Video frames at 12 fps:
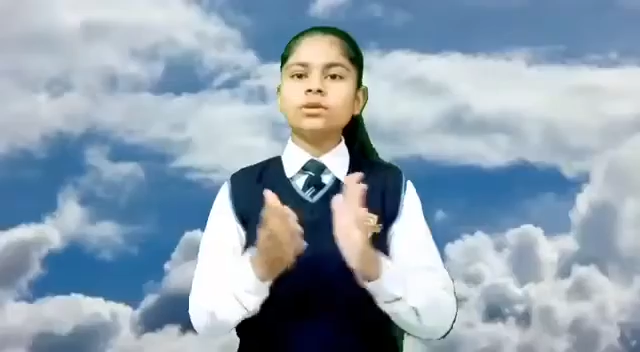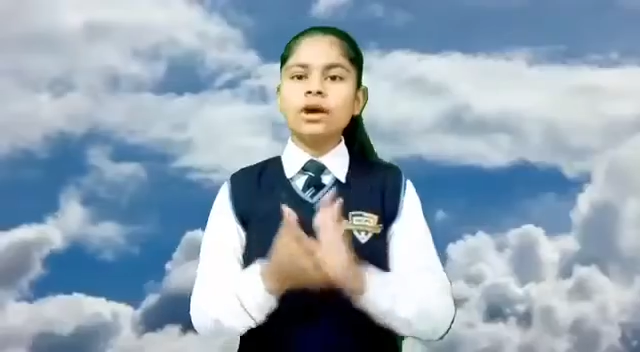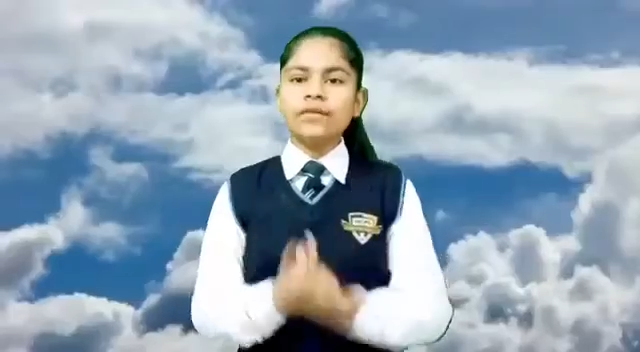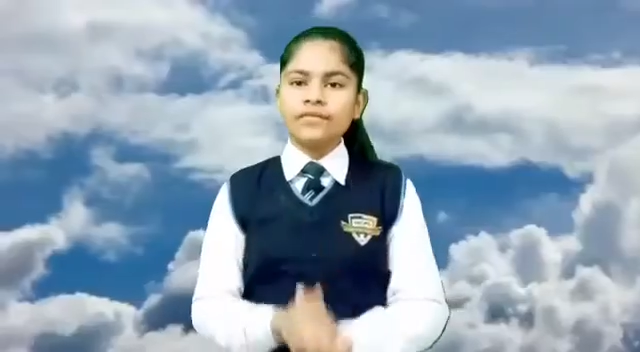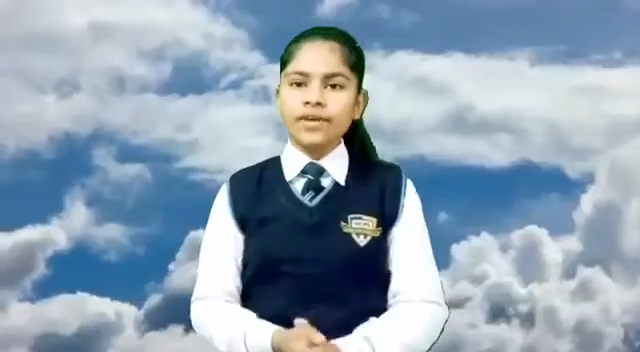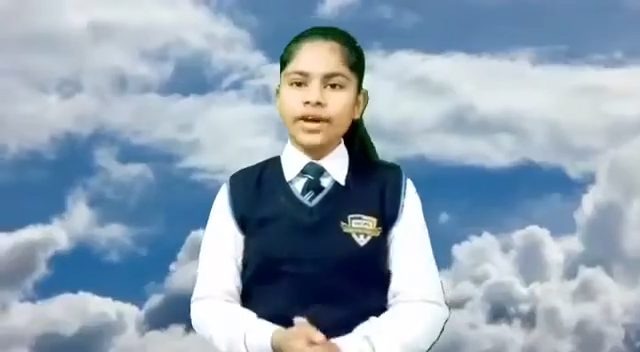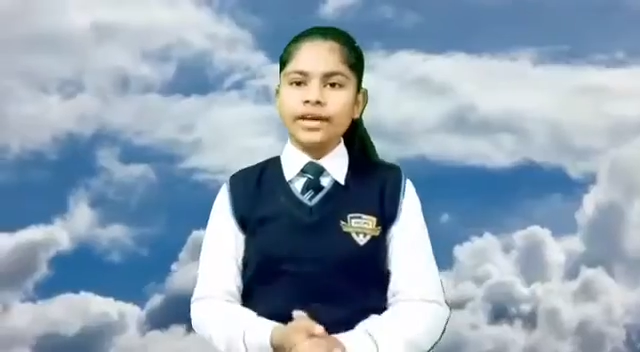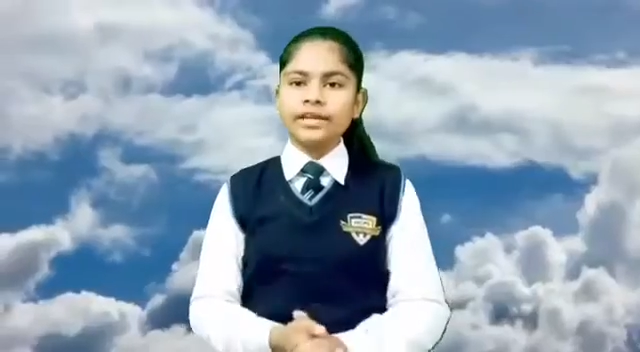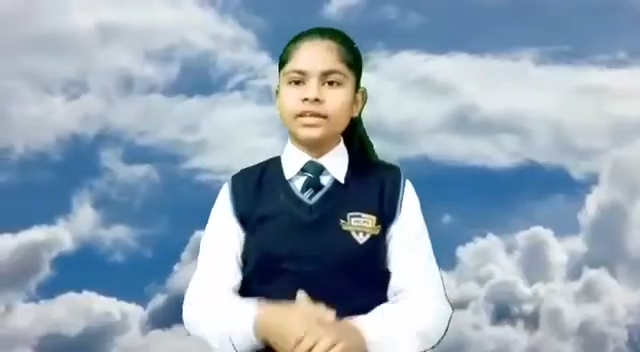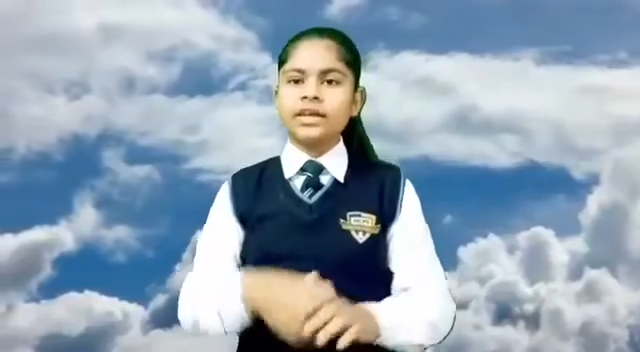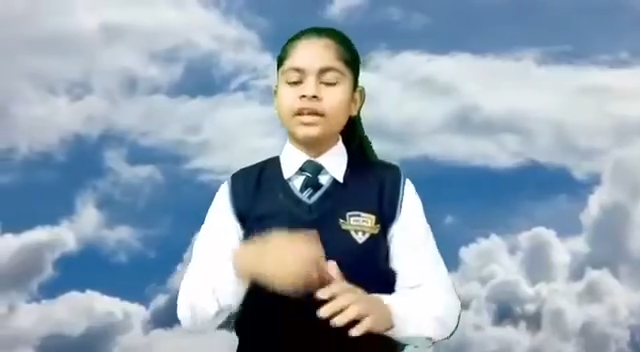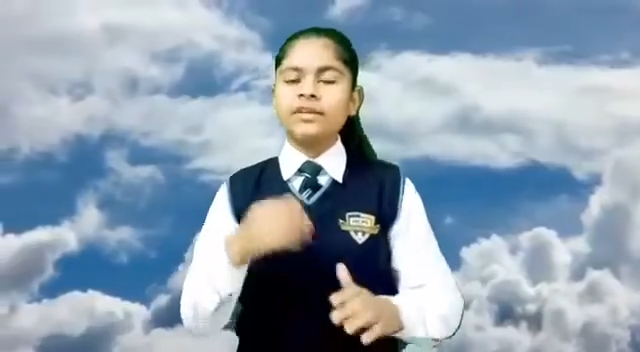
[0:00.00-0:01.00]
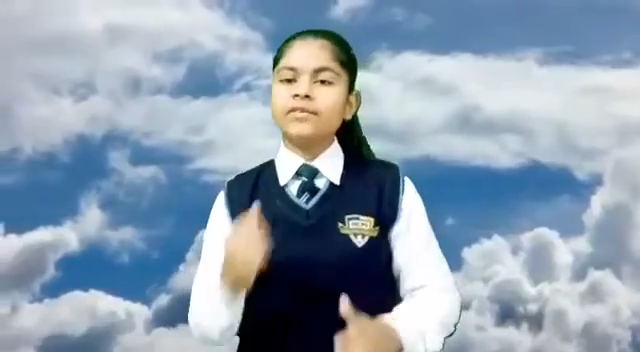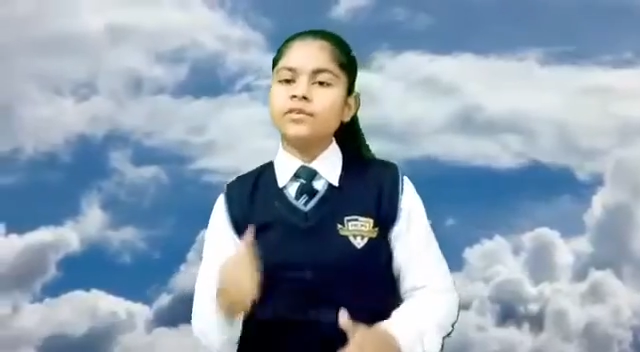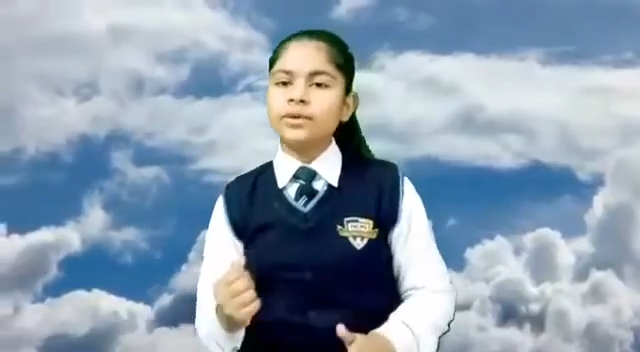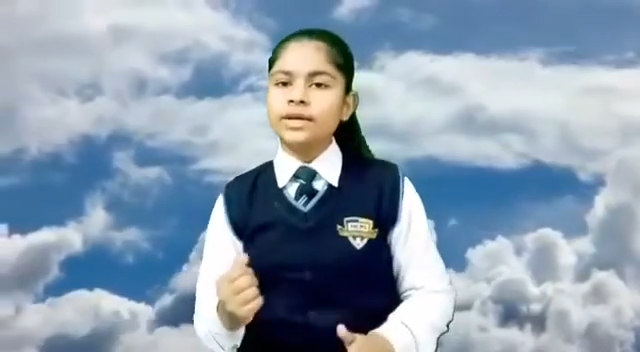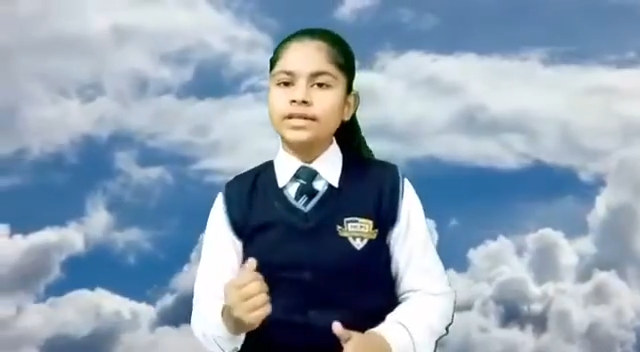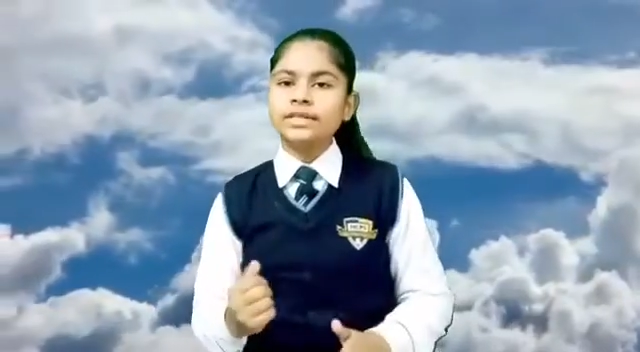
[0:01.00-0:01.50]
affect and
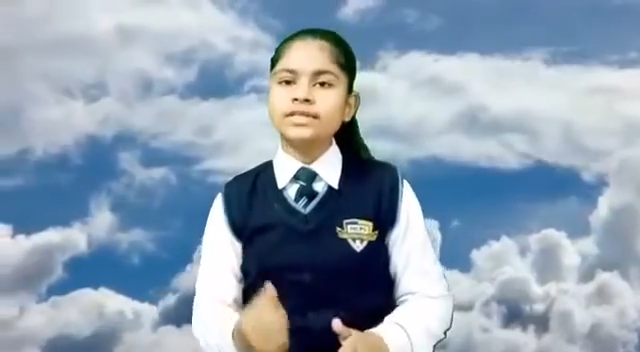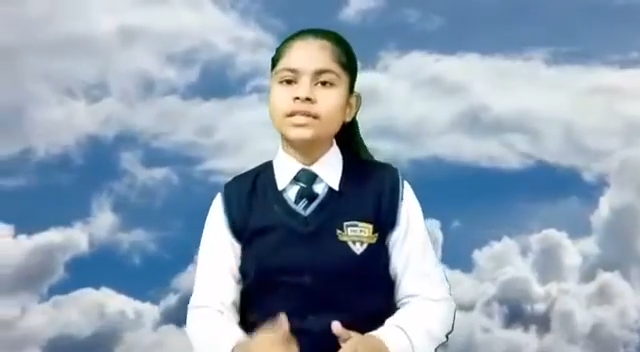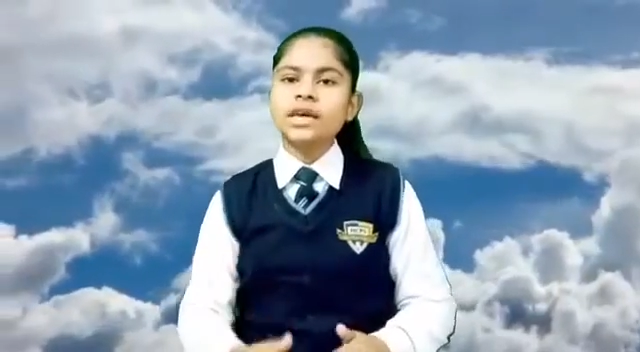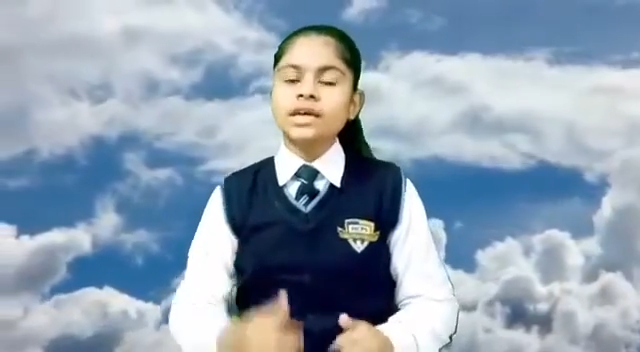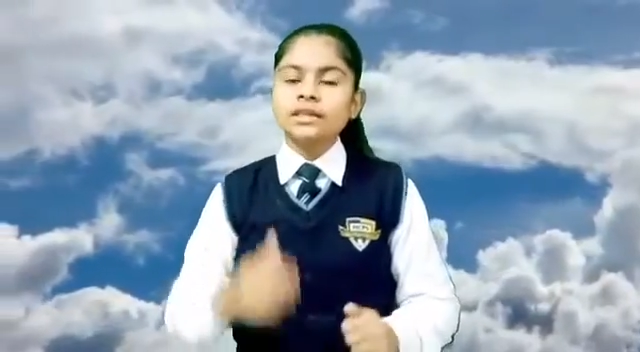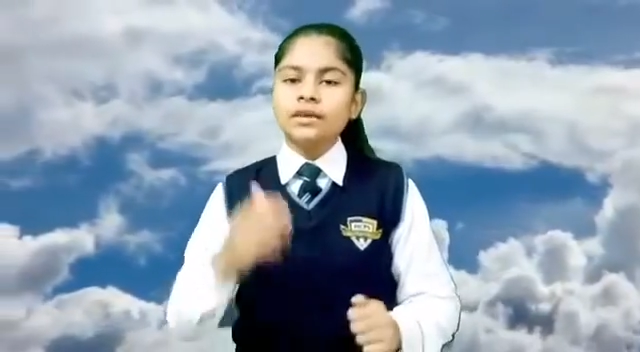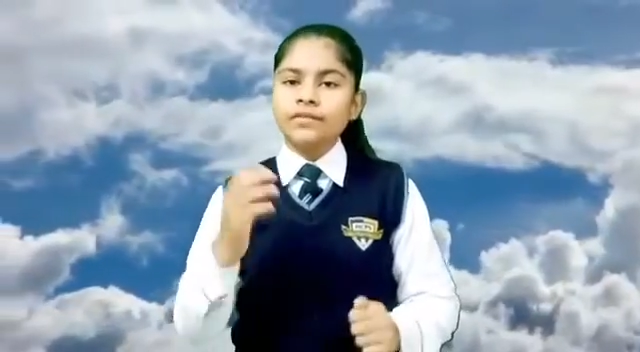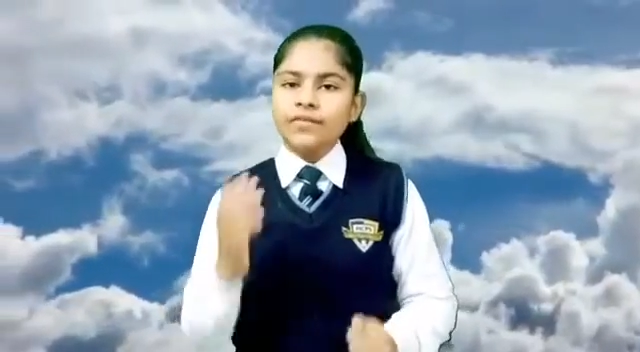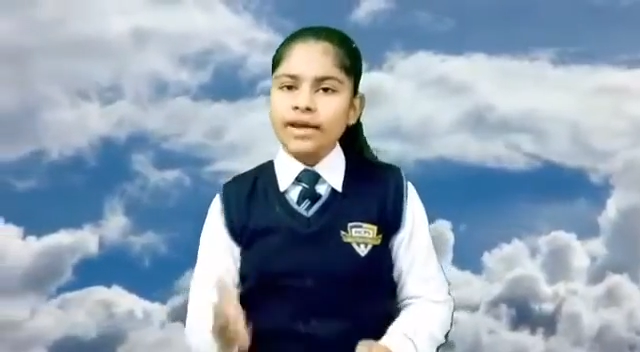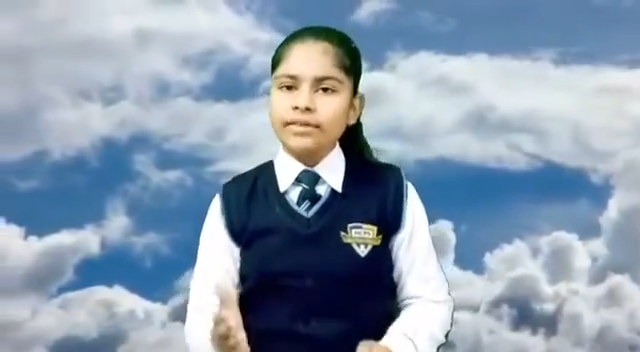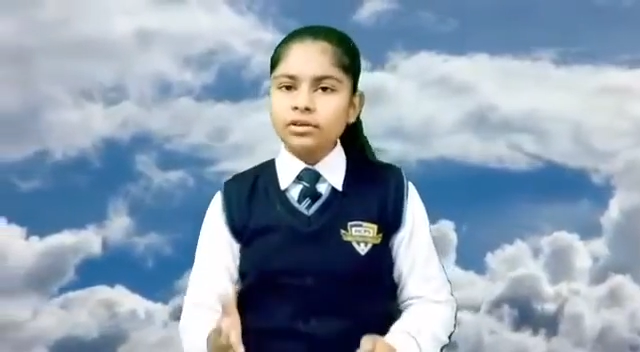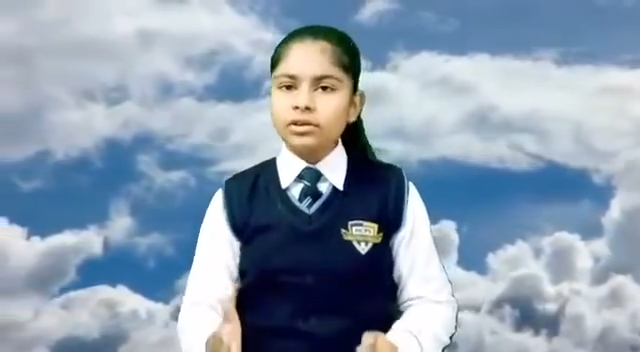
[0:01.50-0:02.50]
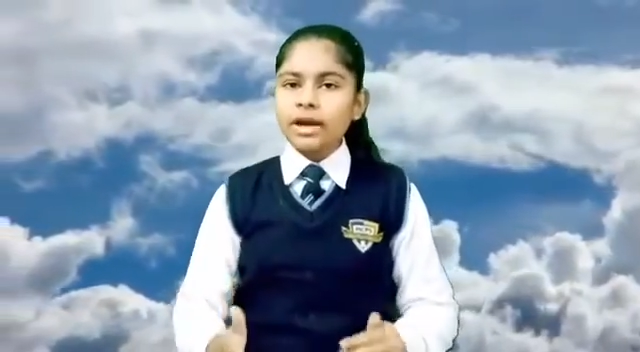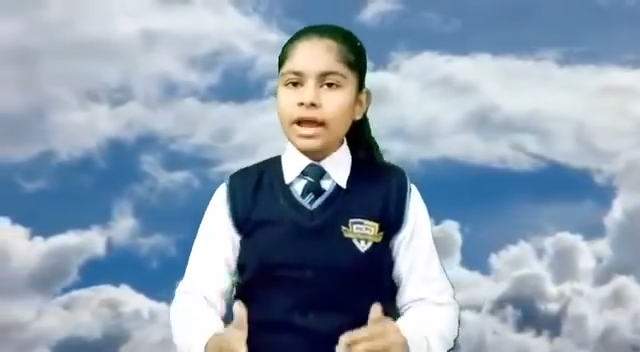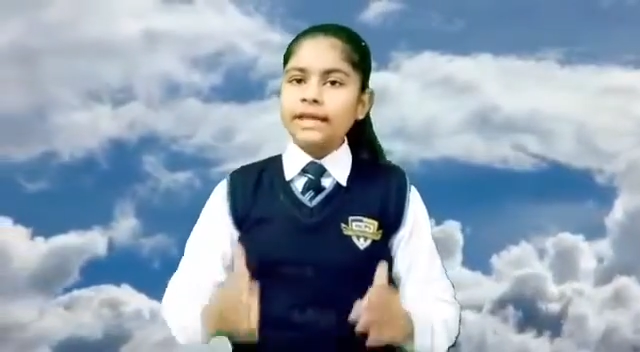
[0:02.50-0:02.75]
influence the weather